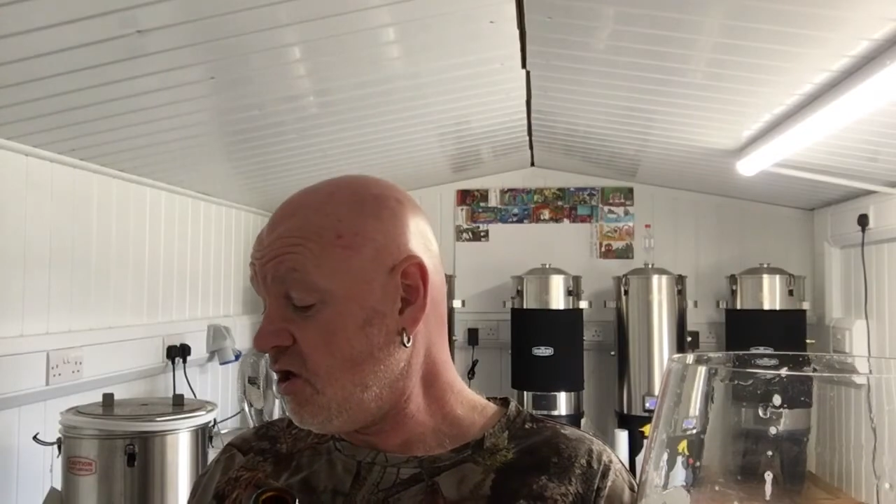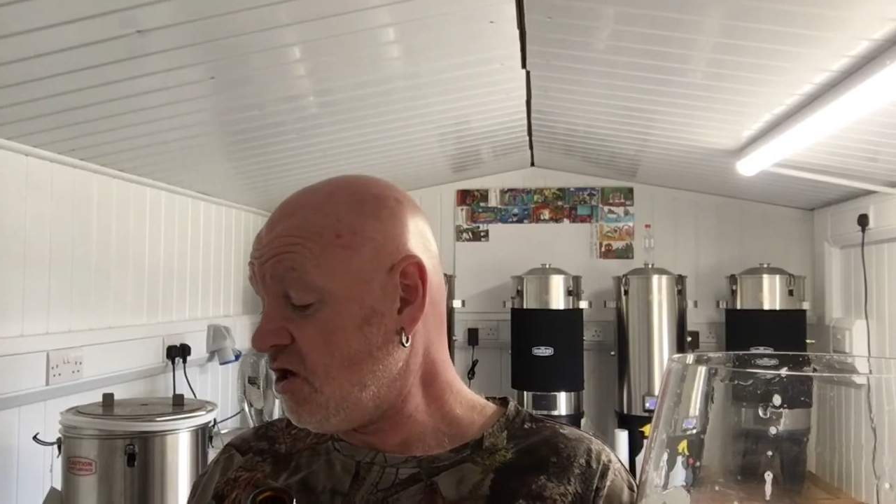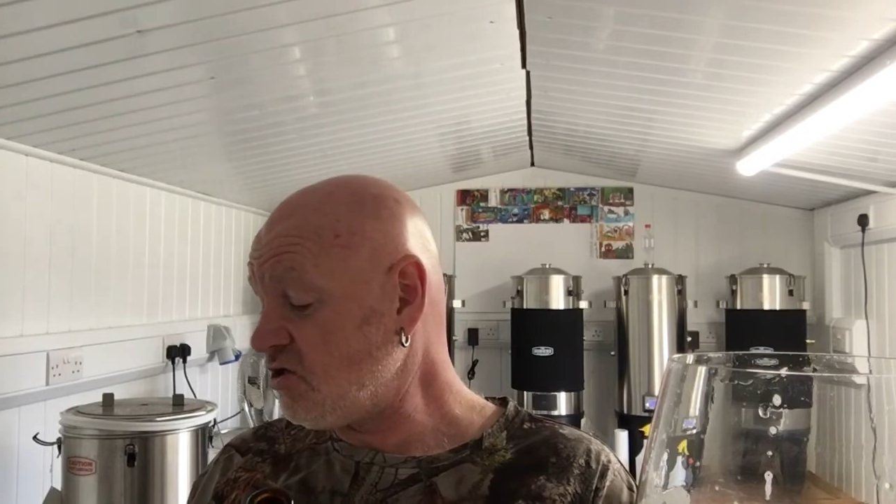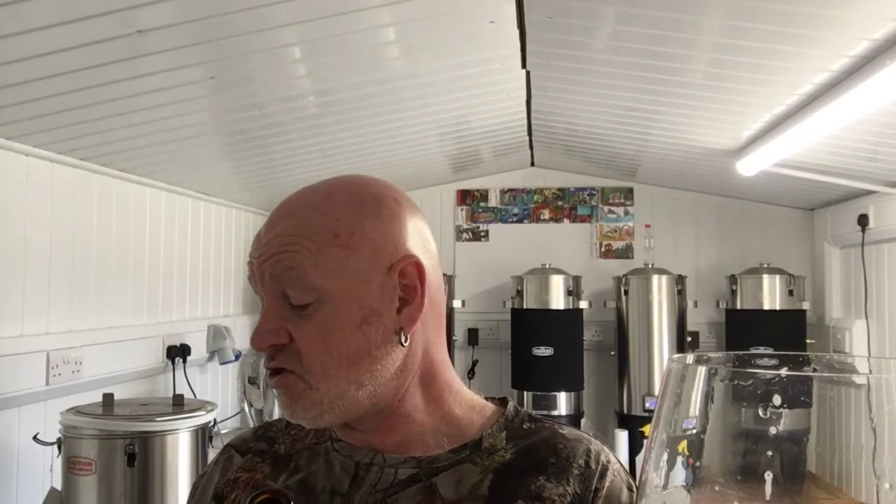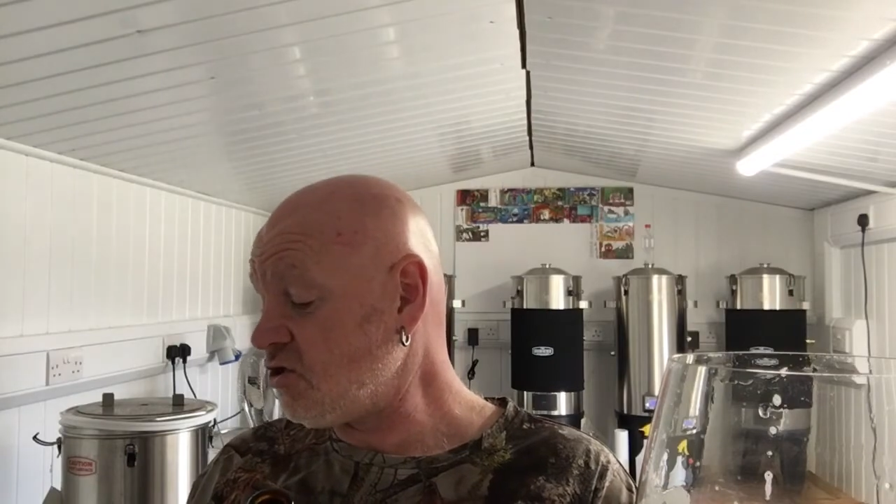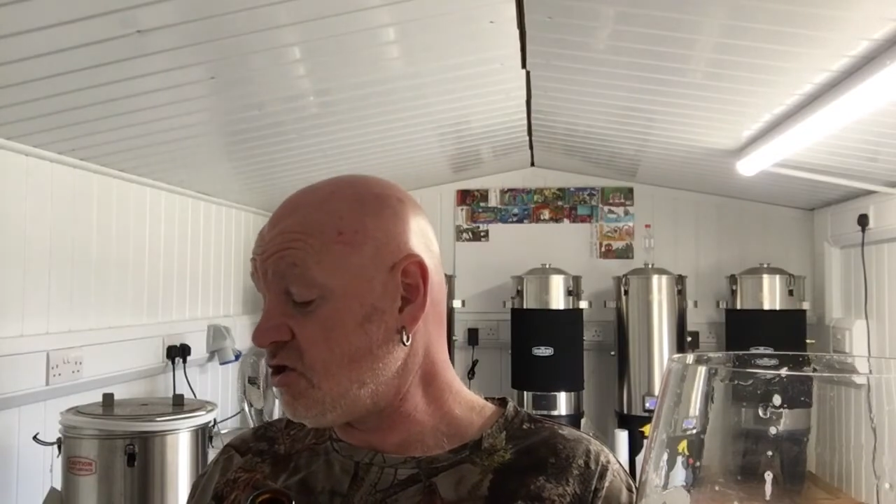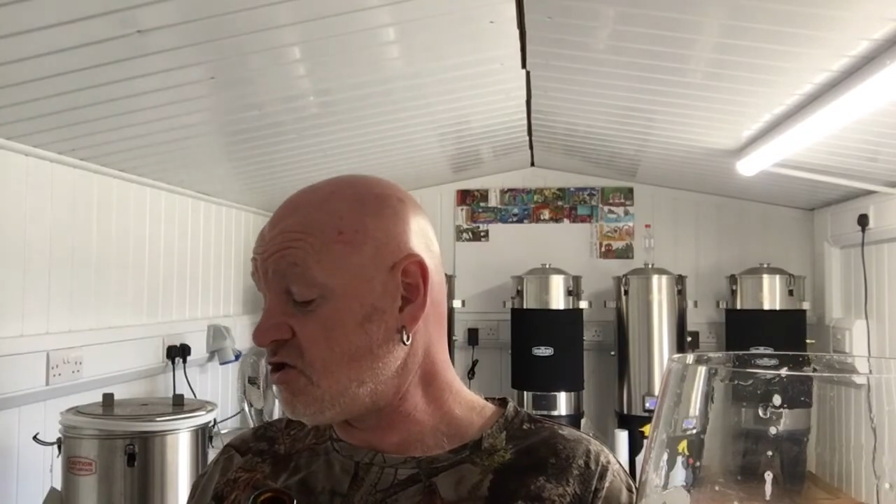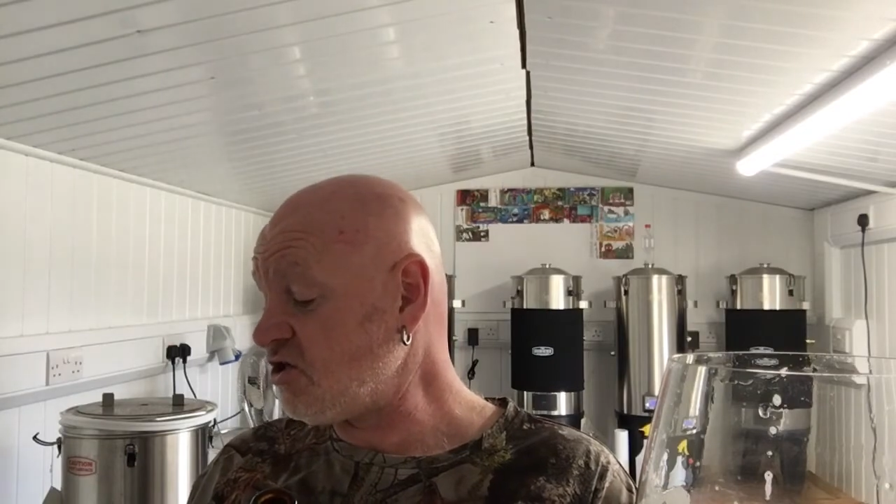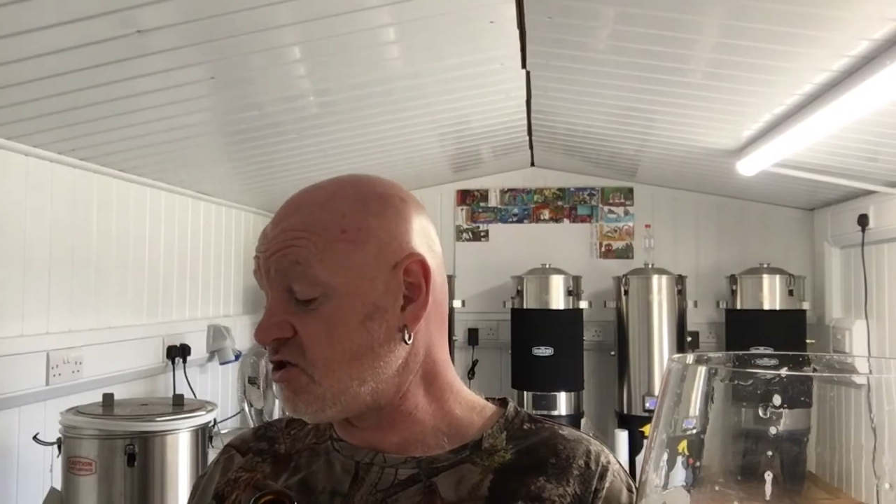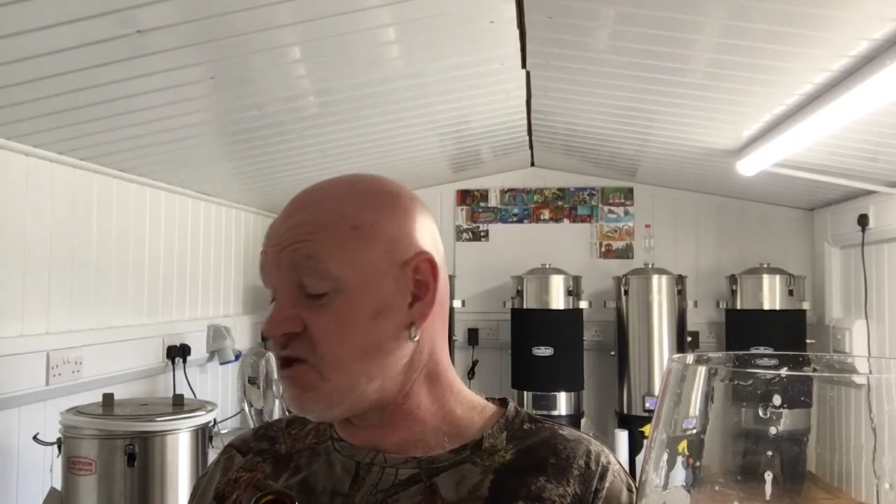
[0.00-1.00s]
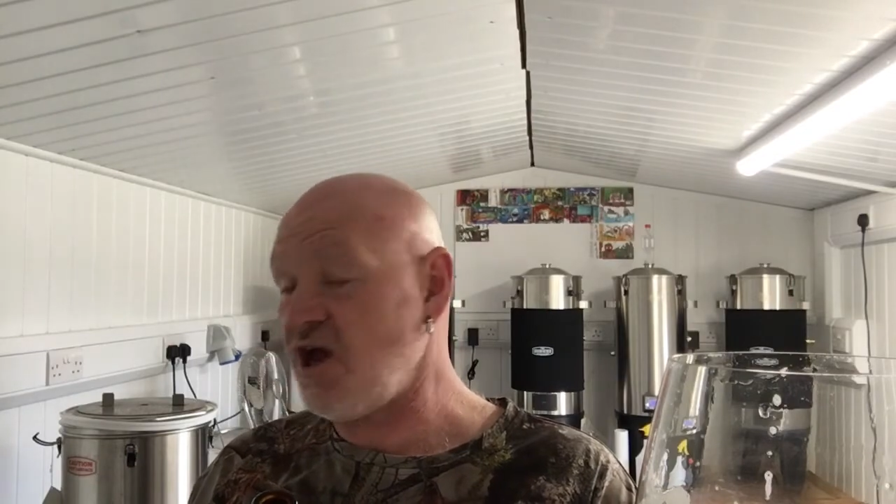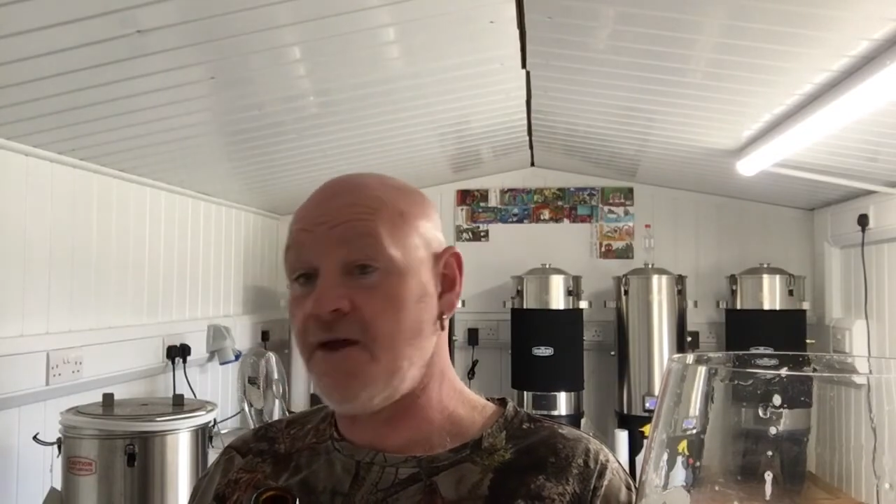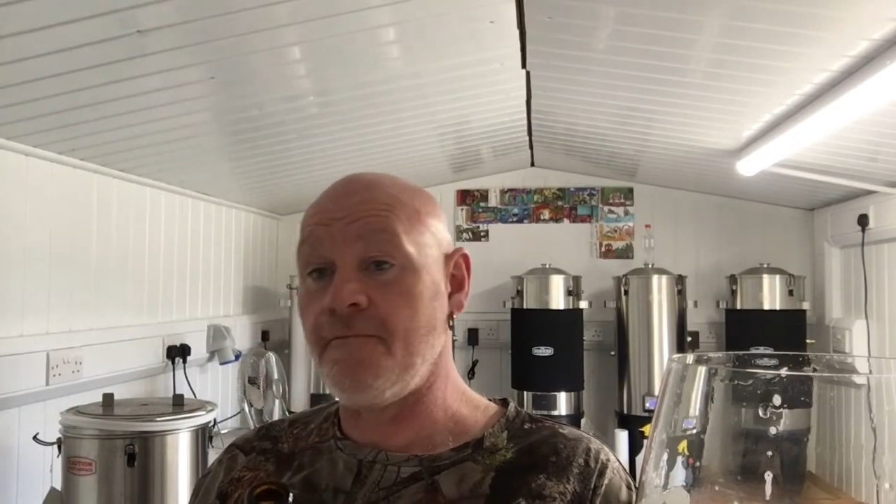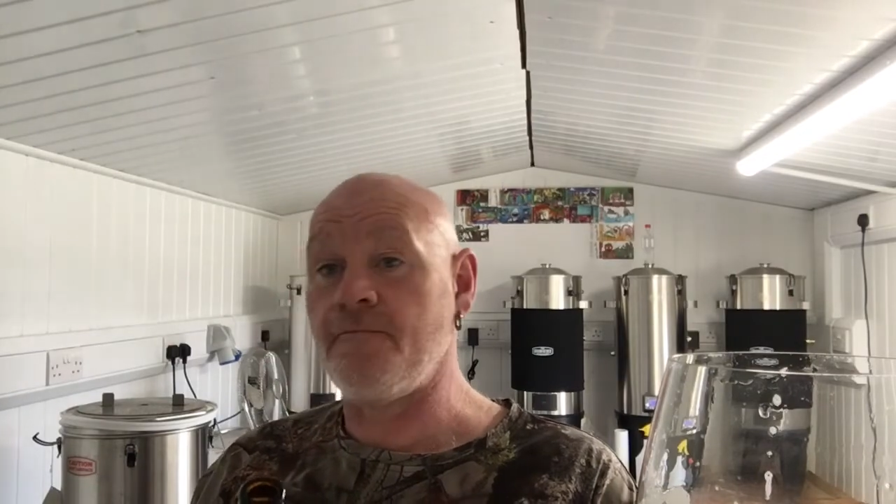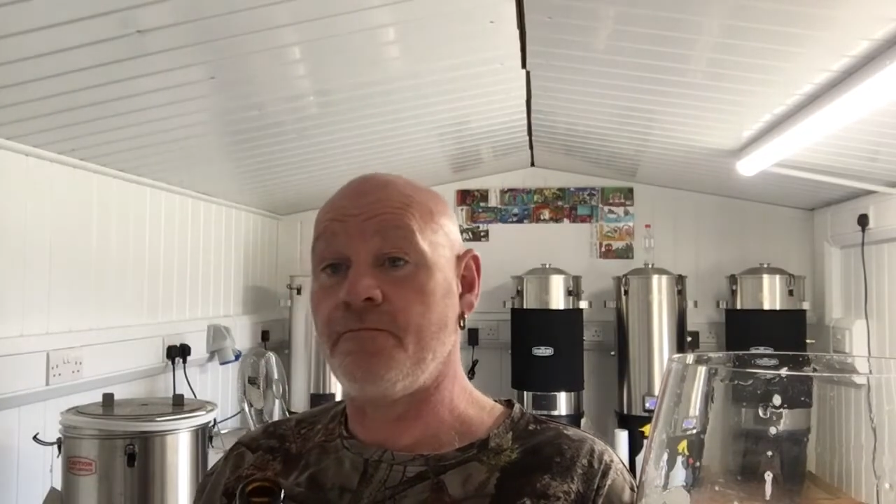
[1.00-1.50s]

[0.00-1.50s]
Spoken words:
is 3068.